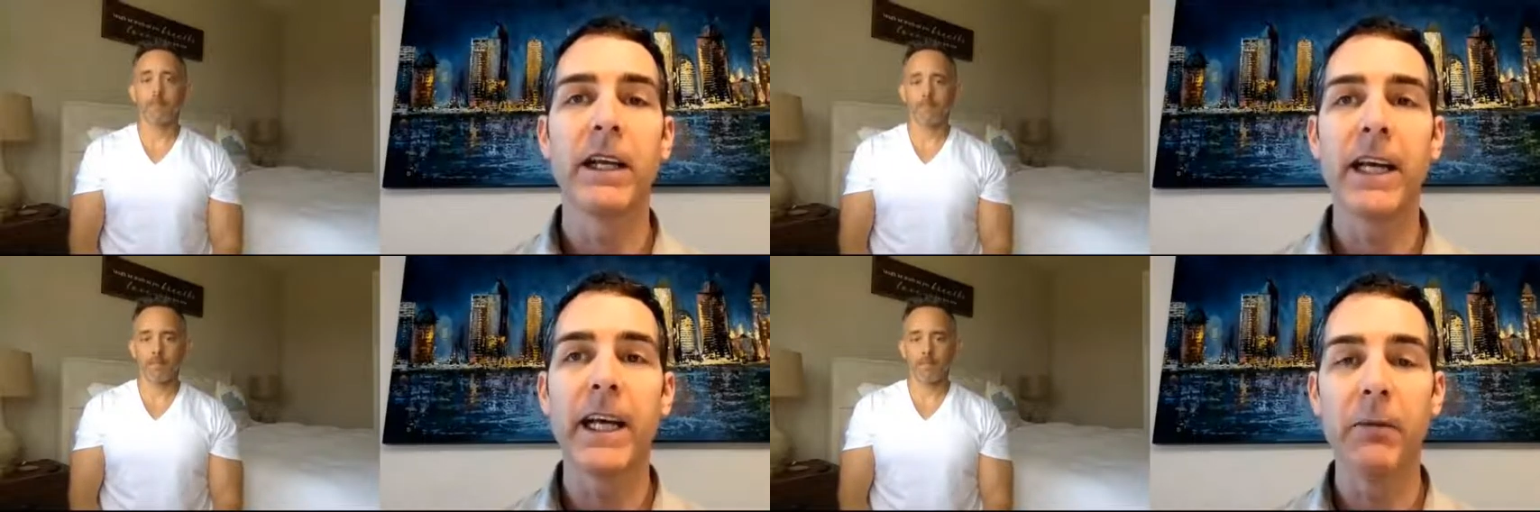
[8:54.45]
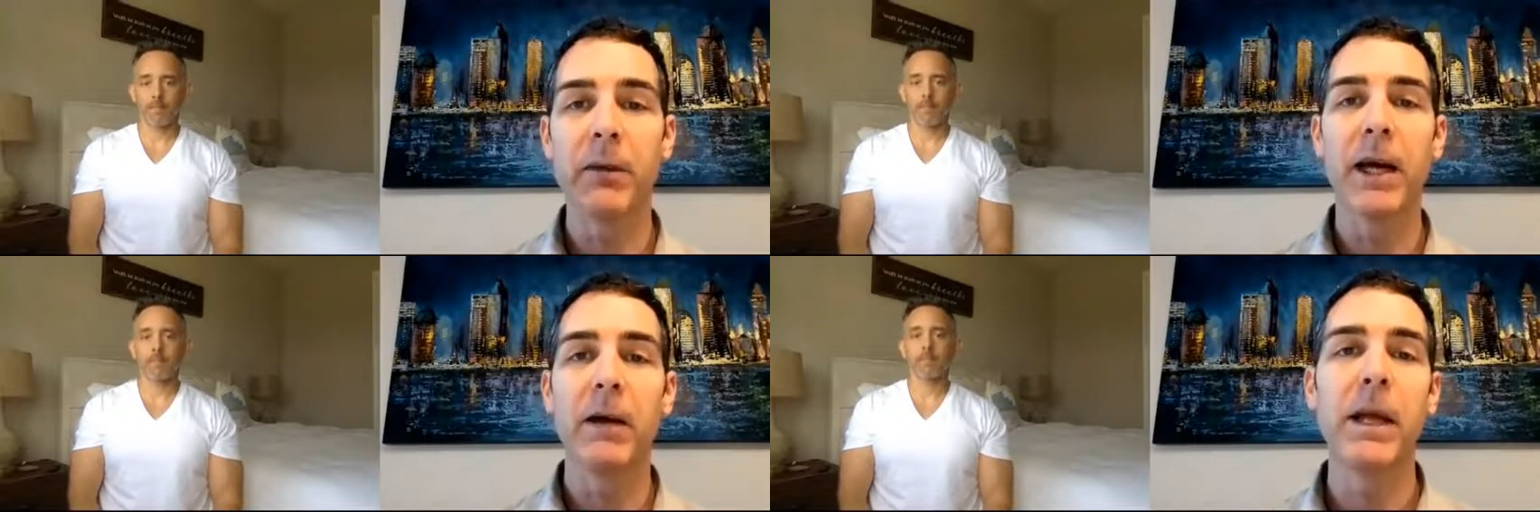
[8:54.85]
Speaker 1: They
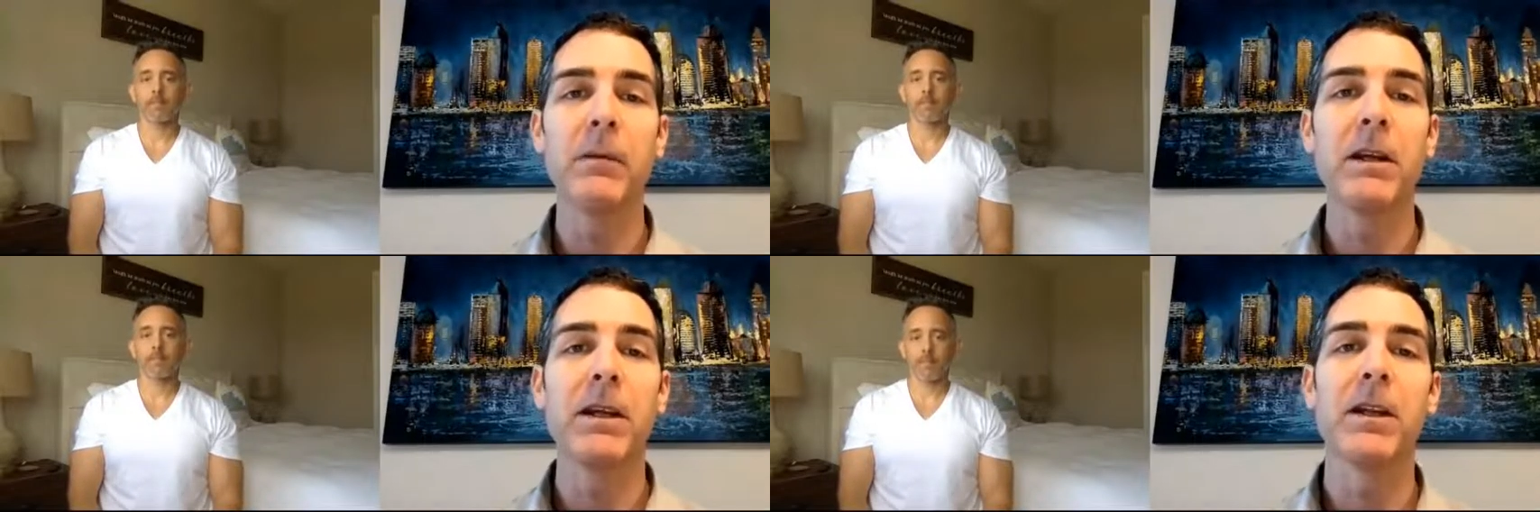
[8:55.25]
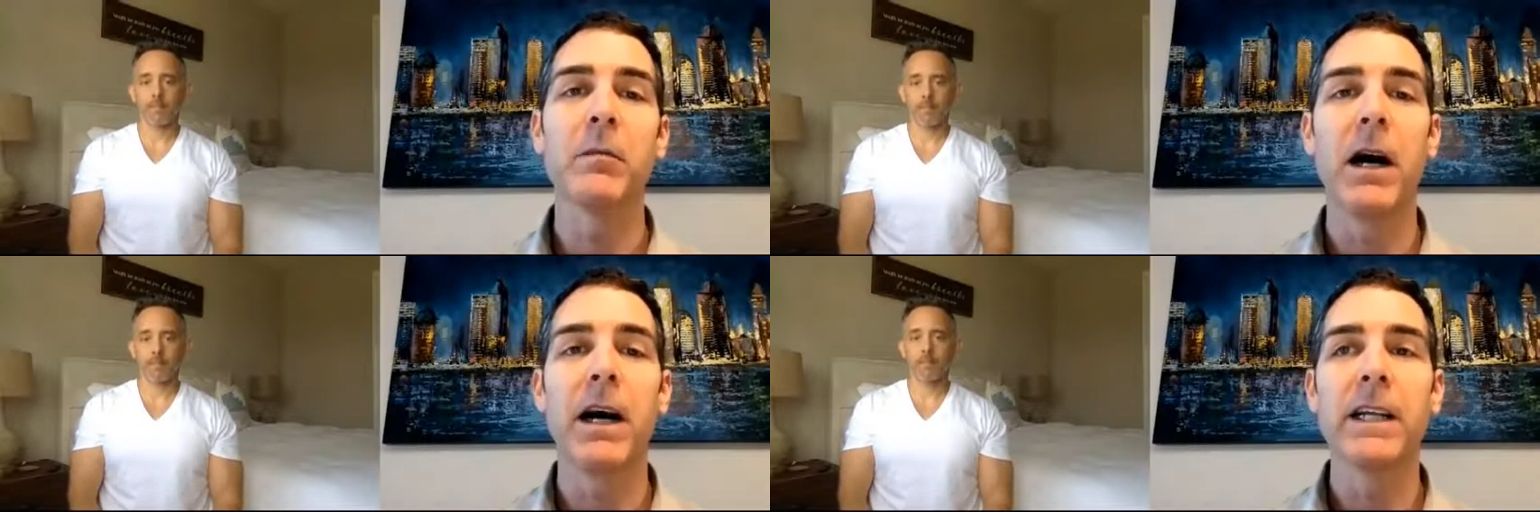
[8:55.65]
kept that baby in
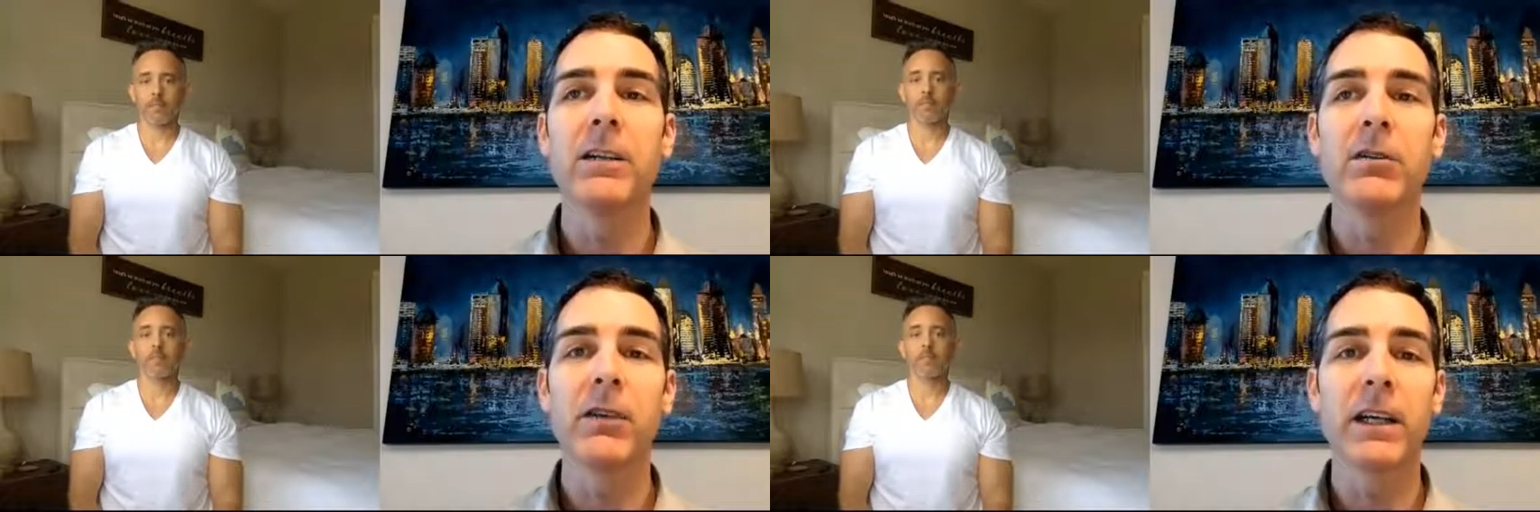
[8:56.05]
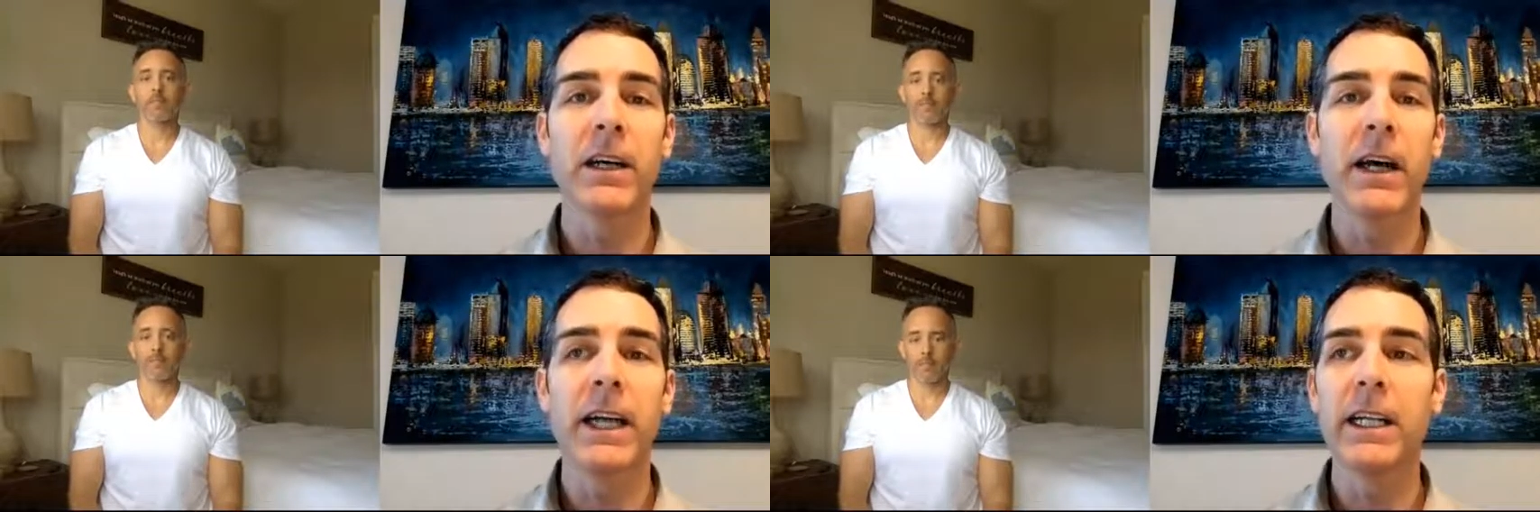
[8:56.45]
their body, just
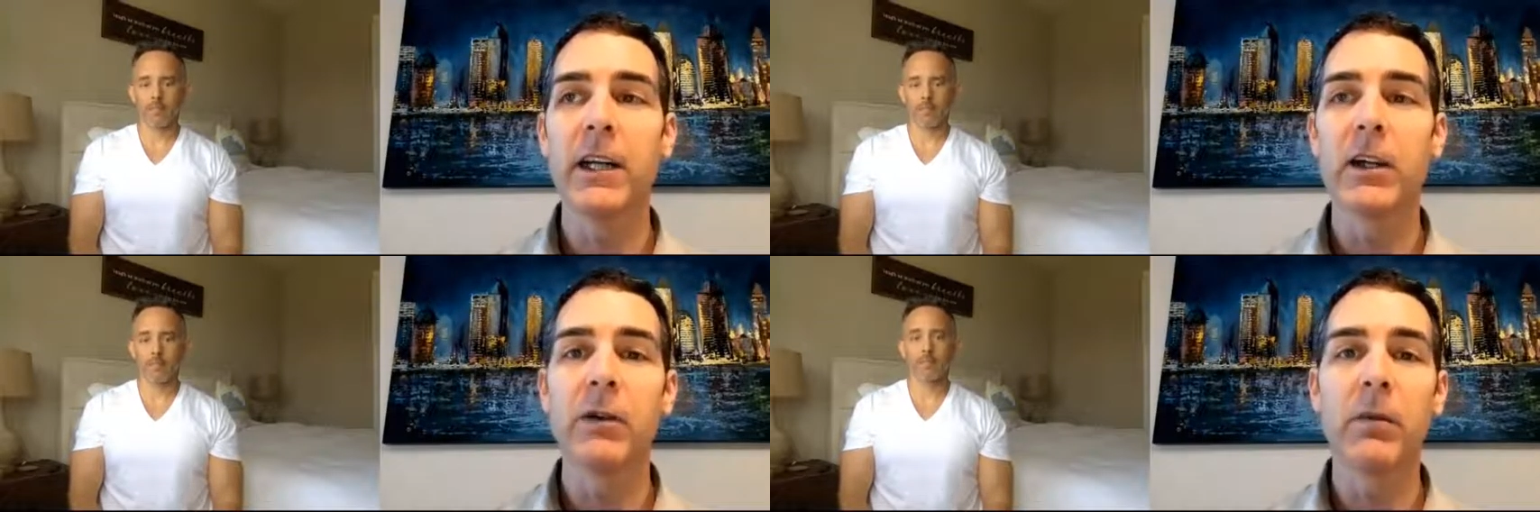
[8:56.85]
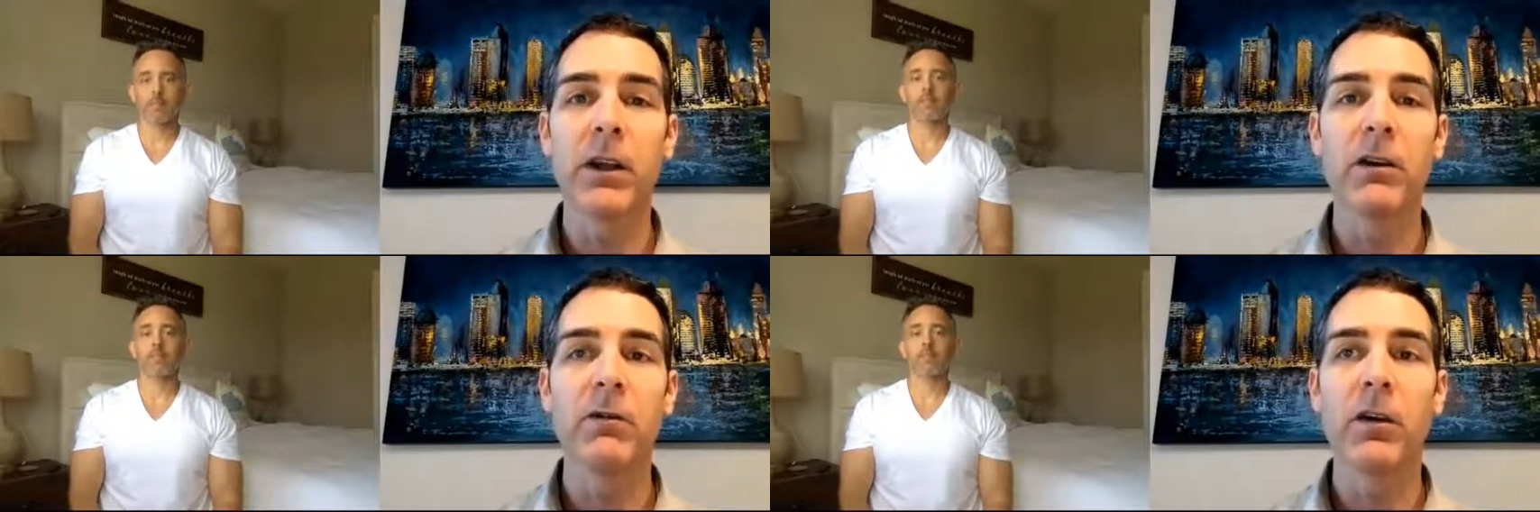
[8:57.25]
like any other
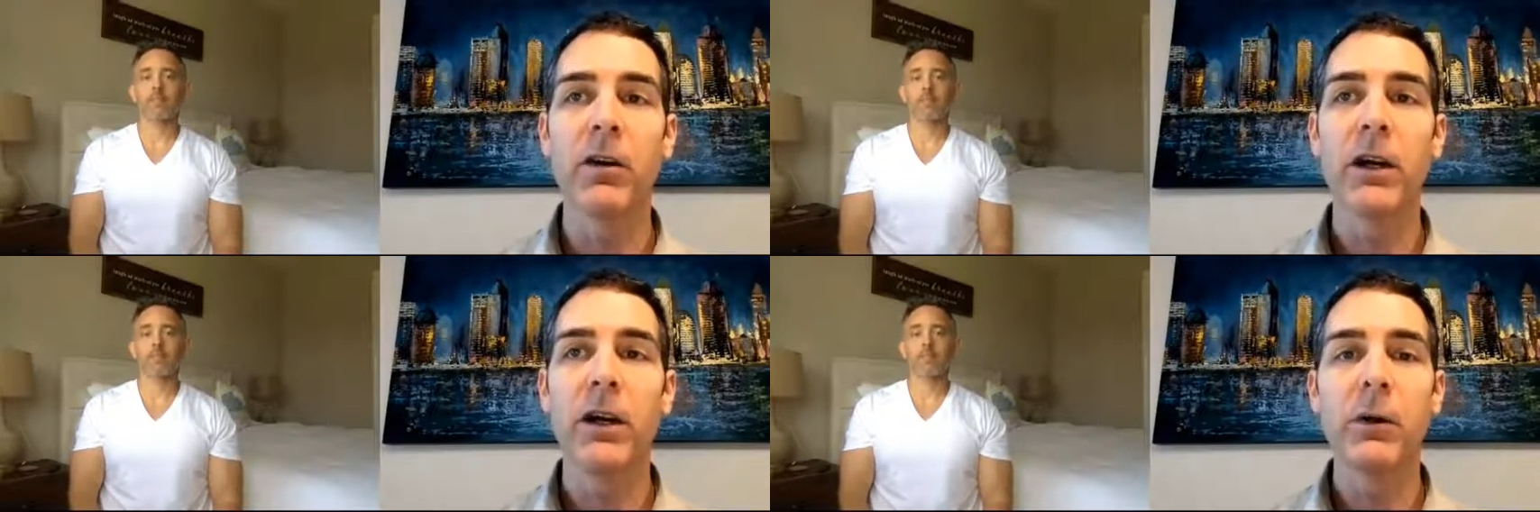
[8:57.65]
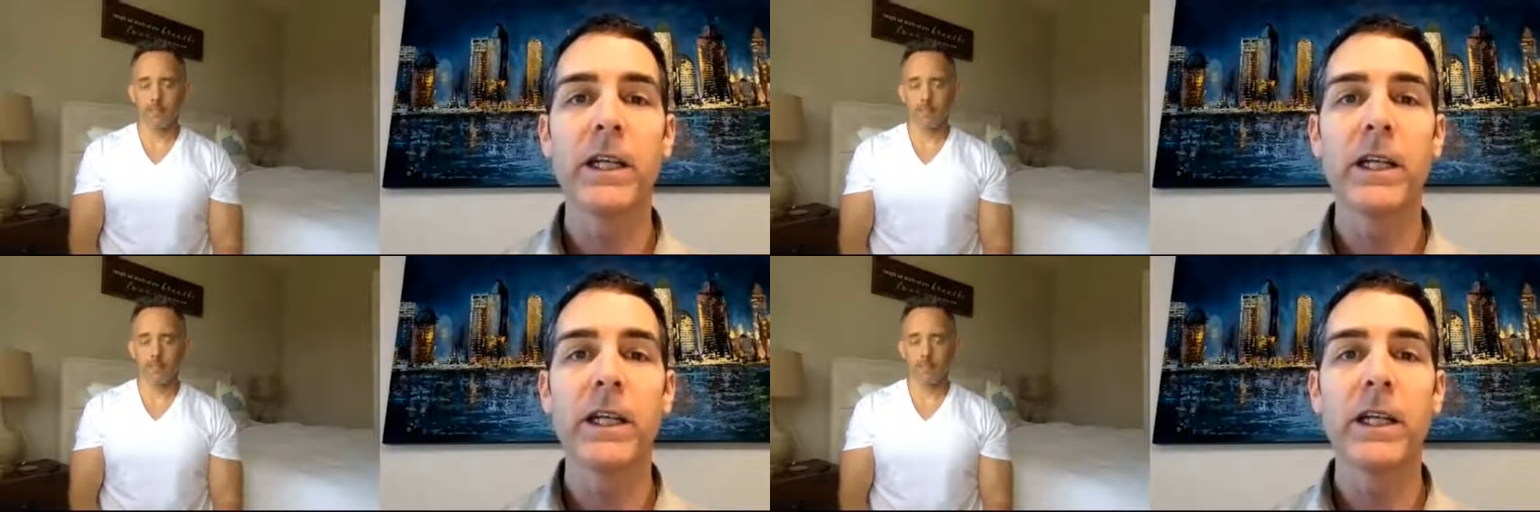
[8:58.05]
mother for